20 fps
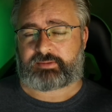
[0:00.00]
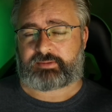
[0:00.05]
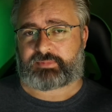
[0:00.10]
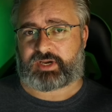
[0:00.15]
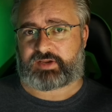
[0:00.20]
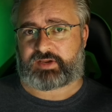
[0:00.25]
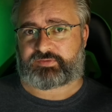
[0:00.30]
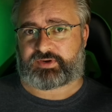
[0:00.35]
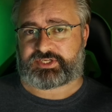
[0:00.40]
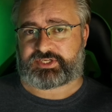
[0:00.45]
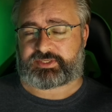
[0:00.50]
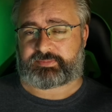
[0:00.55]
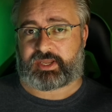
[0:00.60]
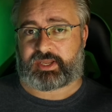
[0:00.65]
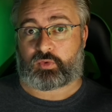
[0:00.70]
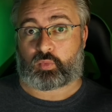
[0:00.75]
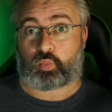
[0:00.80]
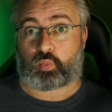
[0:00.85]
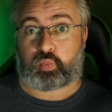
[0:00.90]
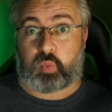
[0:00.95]
my advice
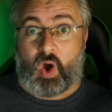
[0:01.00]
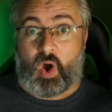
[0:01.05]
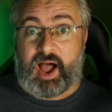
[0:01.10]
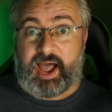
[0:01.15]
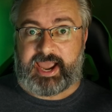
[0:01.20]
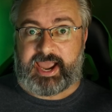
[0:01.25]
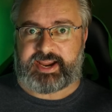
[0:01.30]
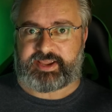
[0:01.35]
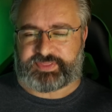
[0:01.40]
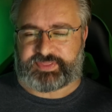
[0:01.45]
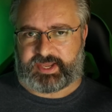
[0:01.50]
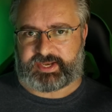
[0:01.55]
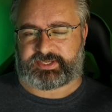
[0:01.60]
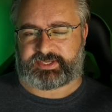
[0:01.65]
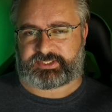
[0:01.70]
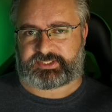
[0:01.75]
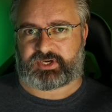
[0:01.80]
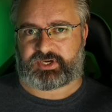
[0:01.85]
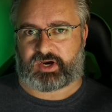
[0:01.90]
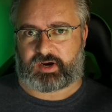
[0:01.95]
about why that
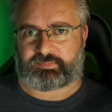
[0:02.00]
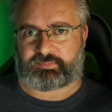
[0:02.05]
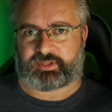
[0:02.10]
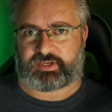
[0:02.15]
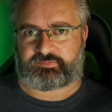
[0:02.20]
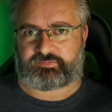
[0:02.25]
is terrible